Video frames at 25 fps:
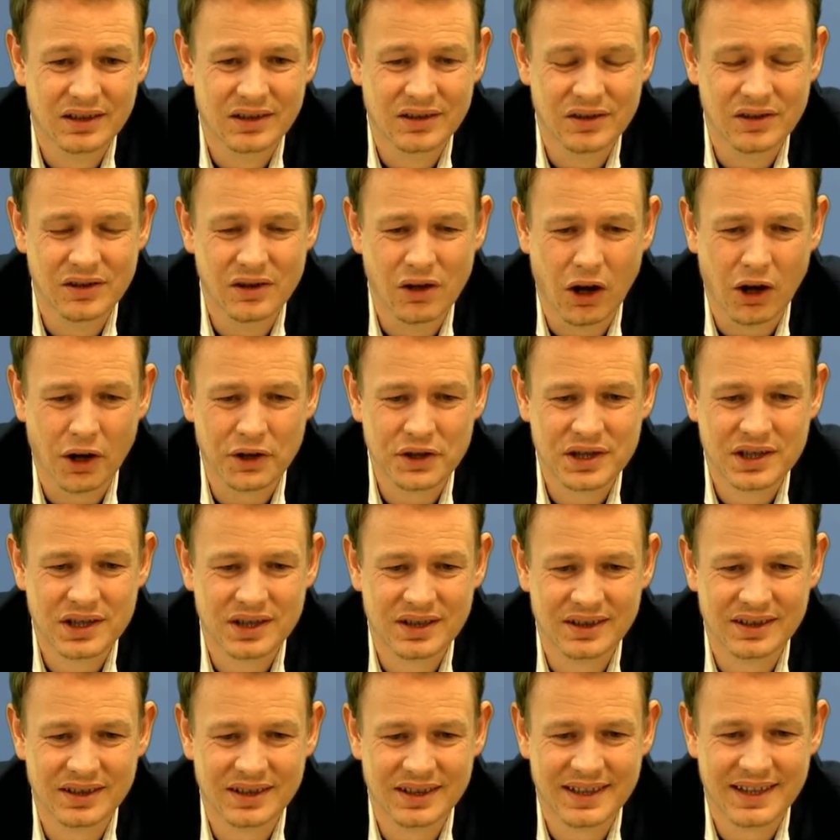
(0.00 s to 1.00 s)
not
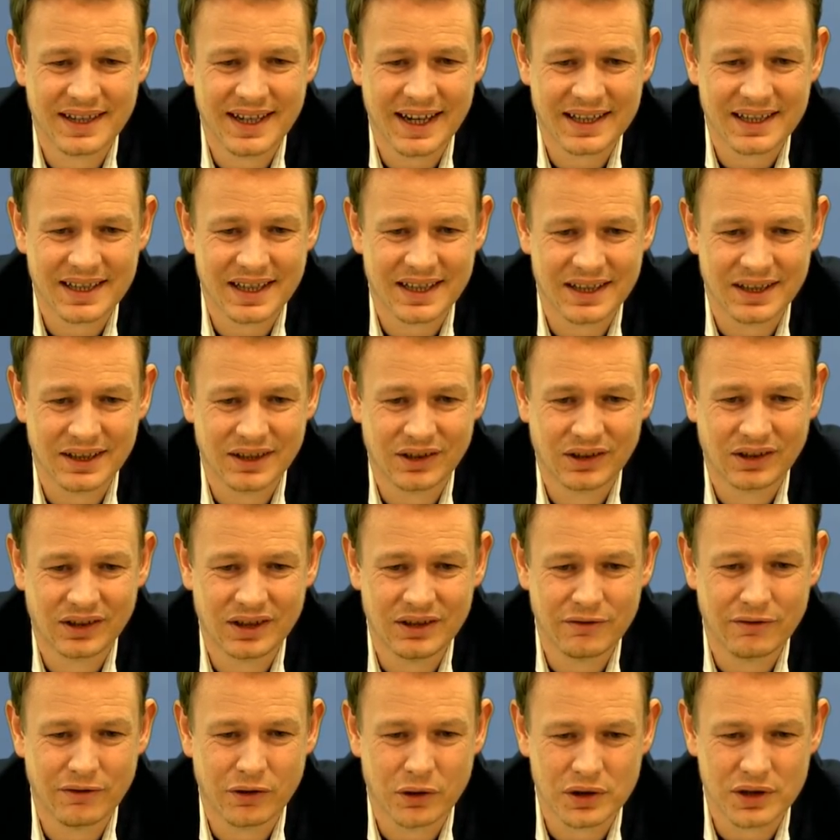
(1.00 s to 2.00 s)
get any
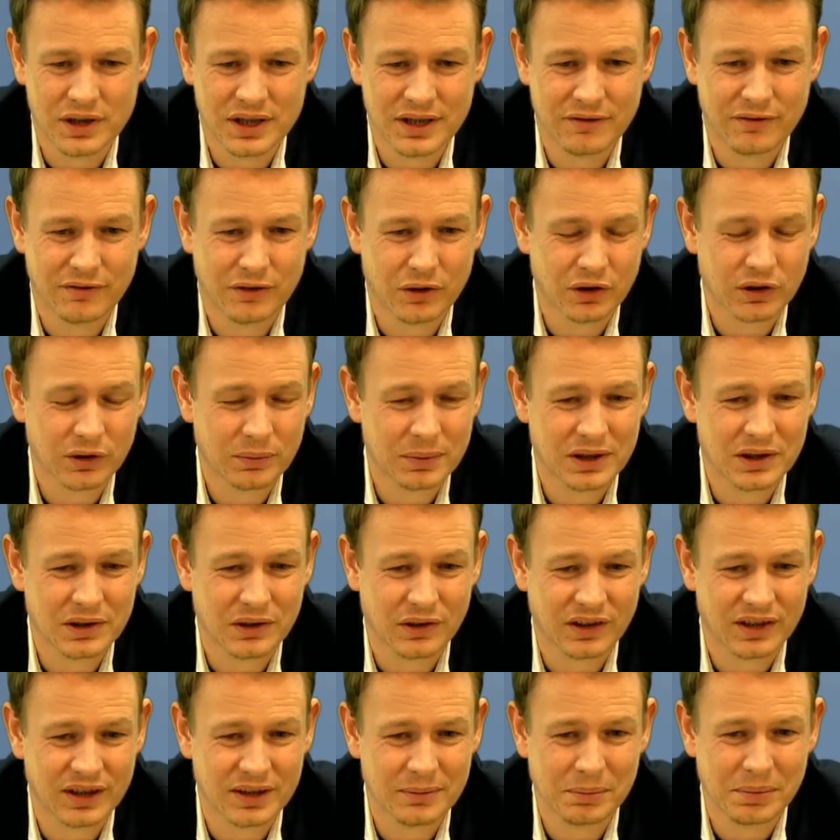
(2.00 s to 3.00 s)
c4 d4s,
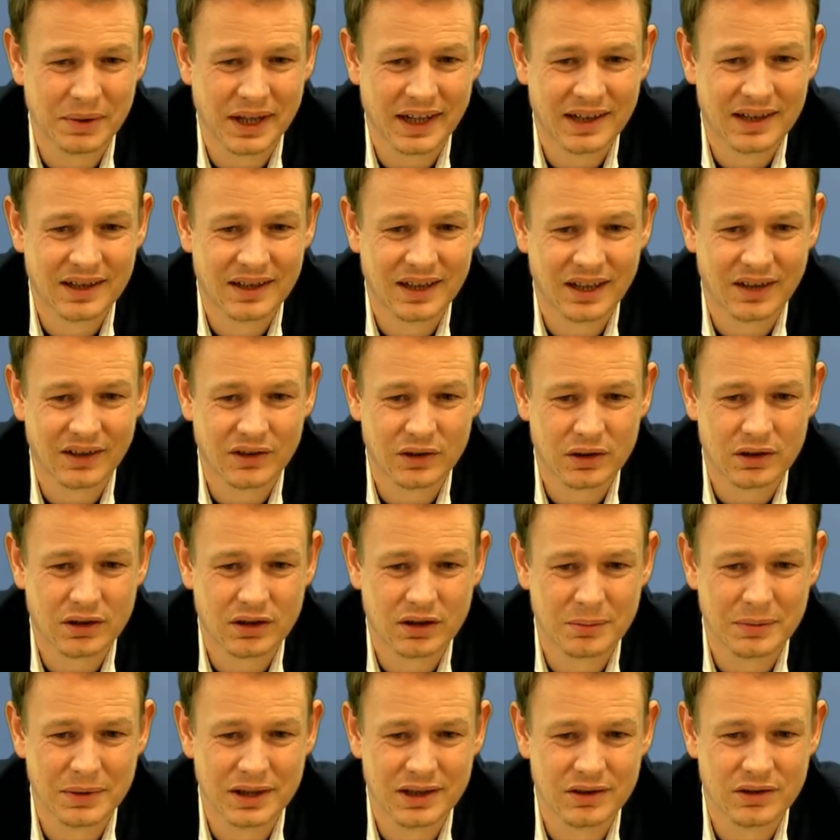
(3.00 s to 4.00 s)
because here black has not
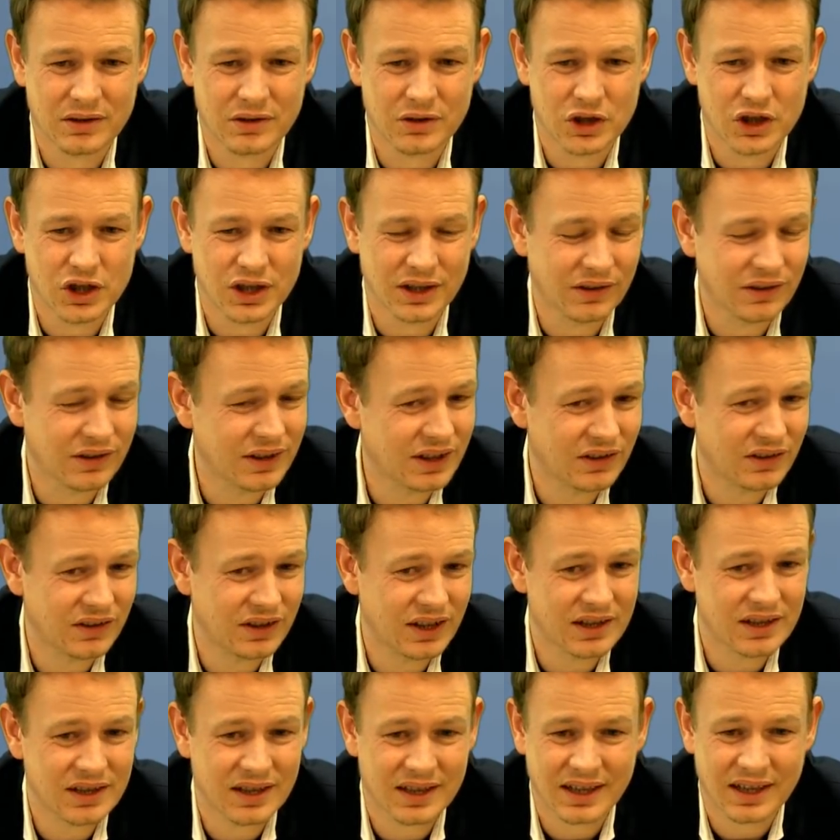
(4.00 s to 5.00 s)
committed to g6
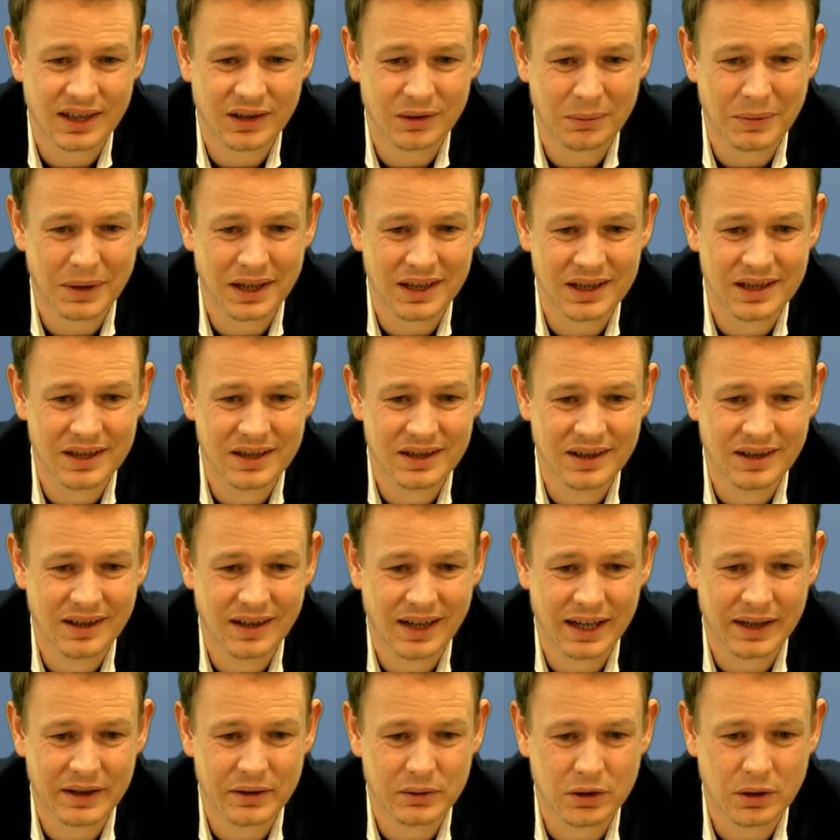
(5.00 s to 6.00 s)
yet and has many
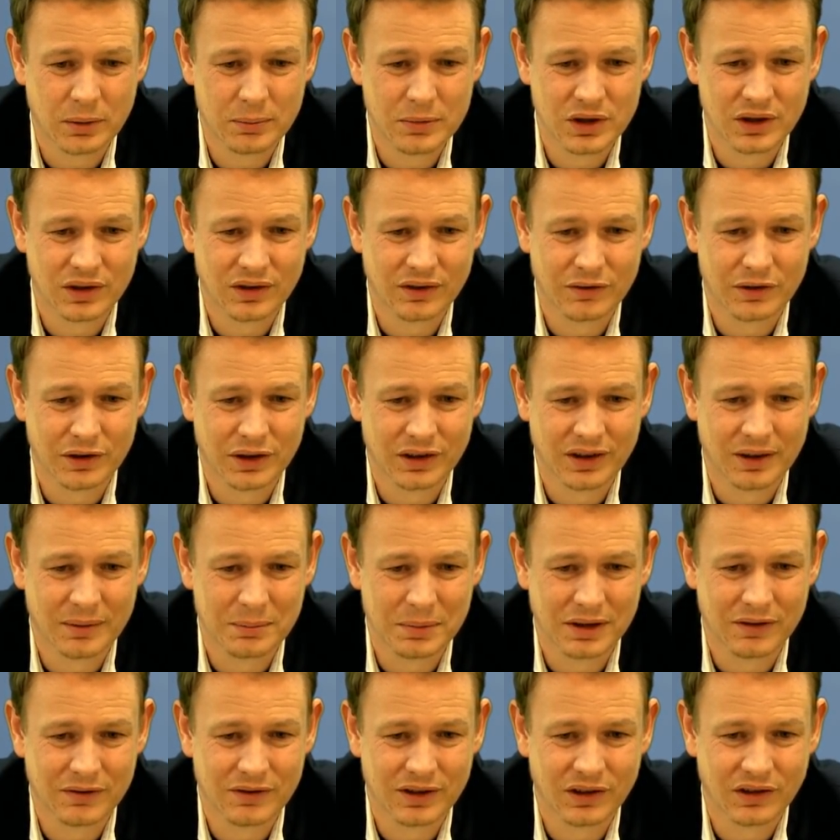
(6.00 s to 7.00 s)
other options. For
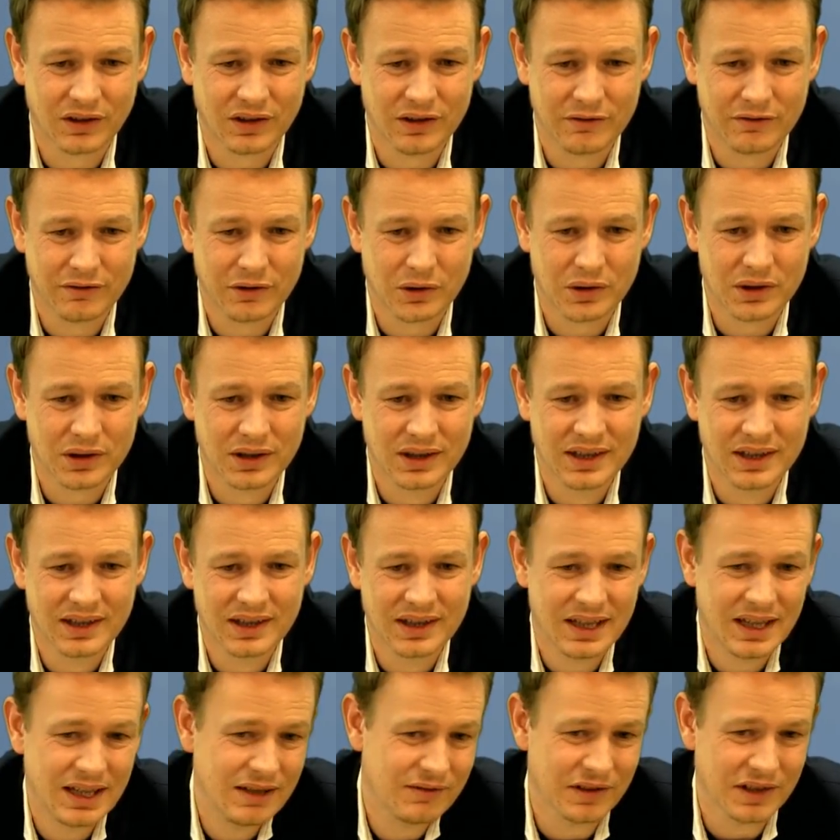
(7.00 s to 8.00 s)
example, after c4,
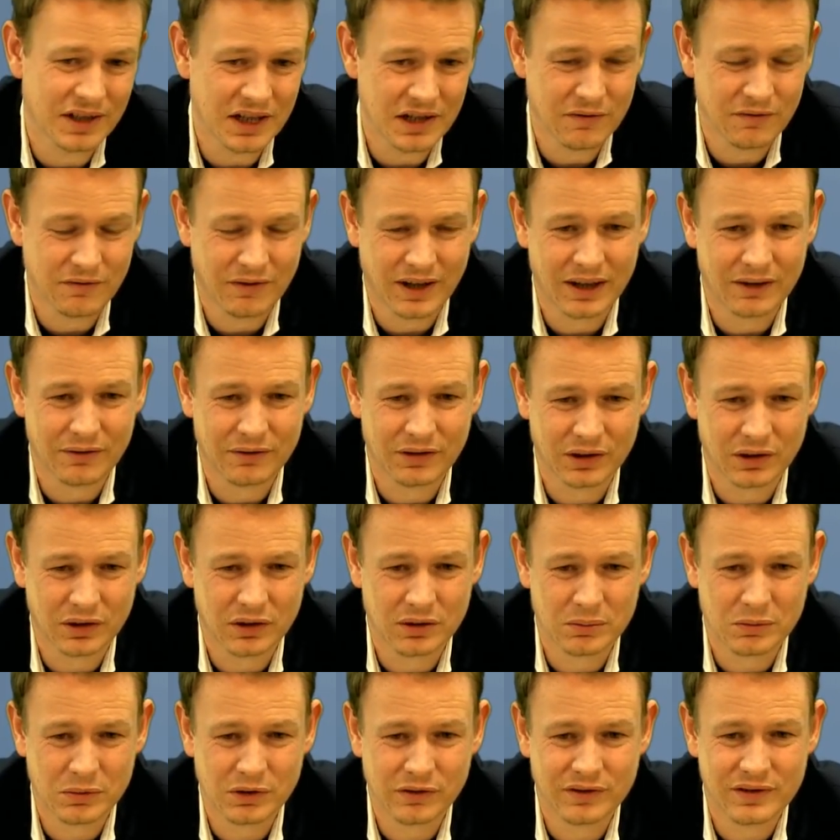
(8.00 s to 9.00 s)
even e5 is a
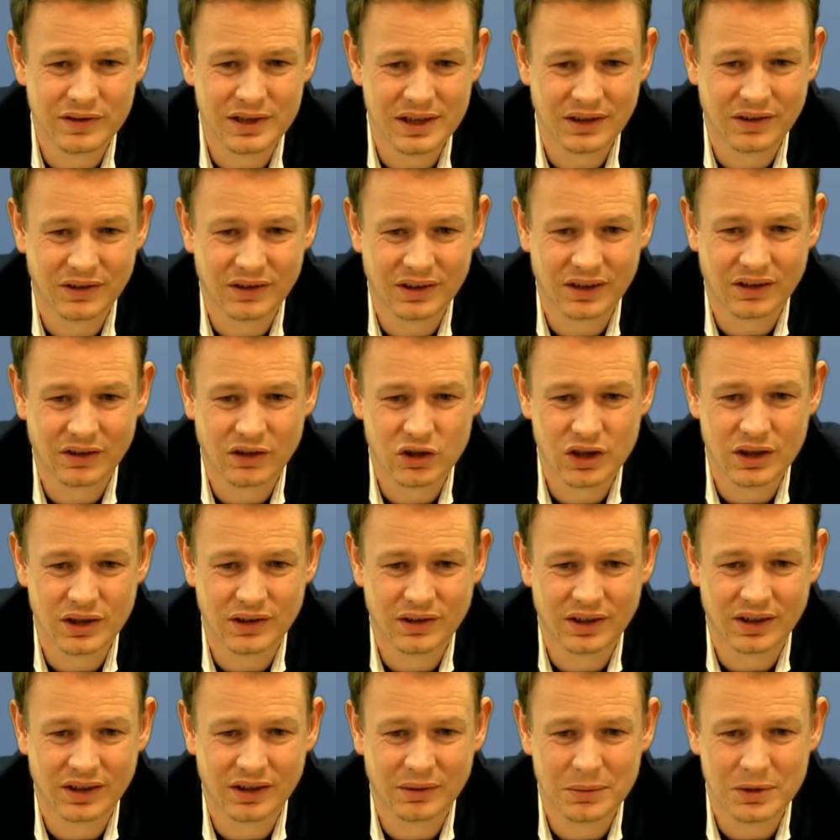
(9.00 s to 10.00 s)
good move. d6,
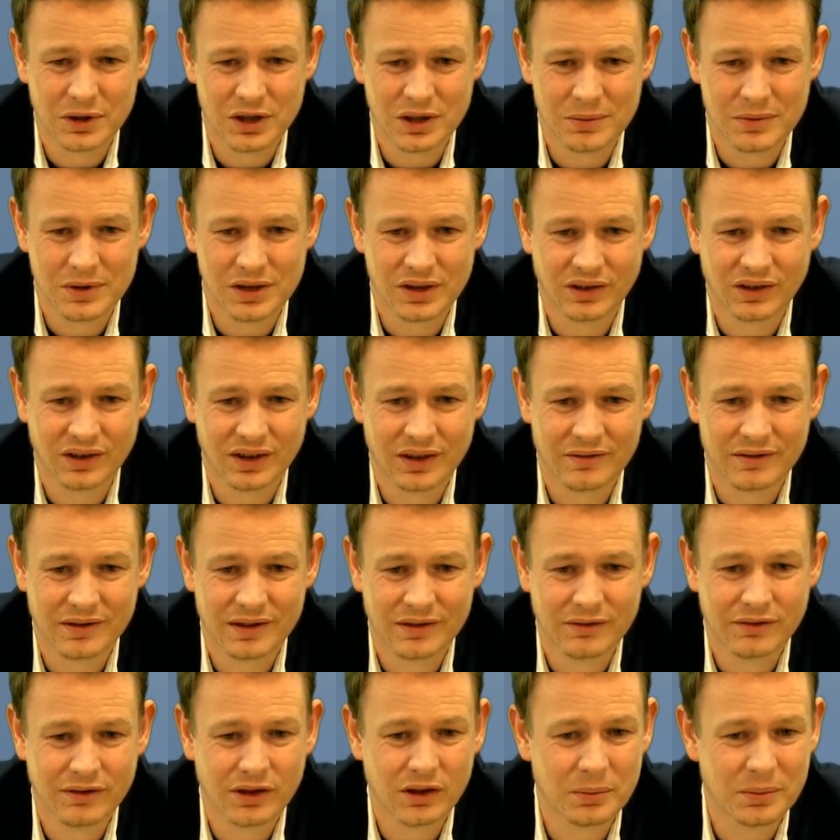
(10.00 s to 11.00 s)
g6, bishop g7,
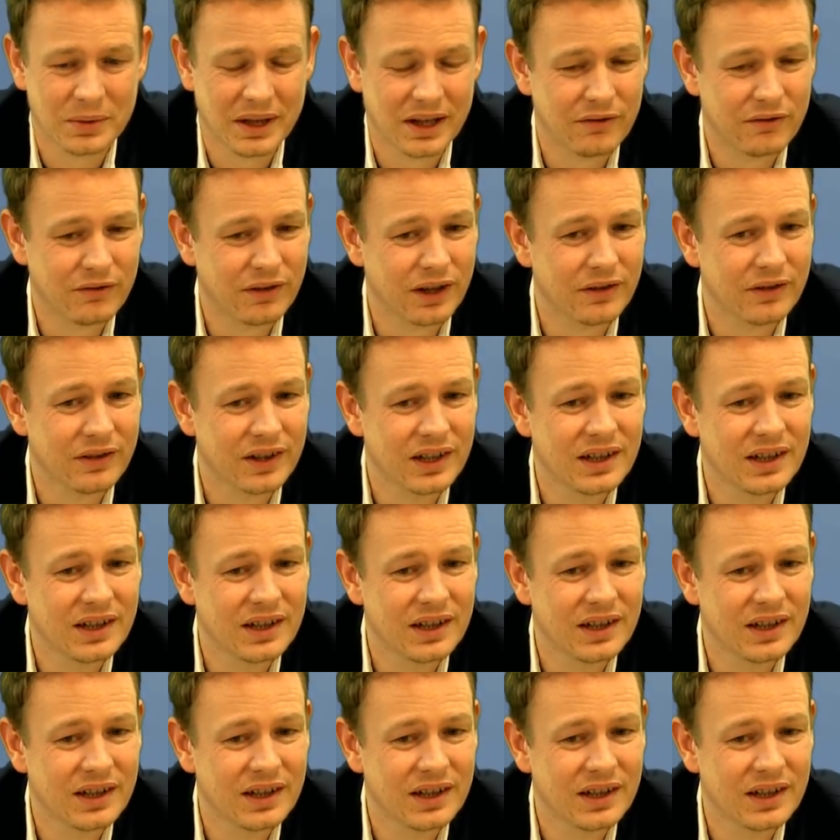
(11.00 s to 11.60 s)
followed by f5.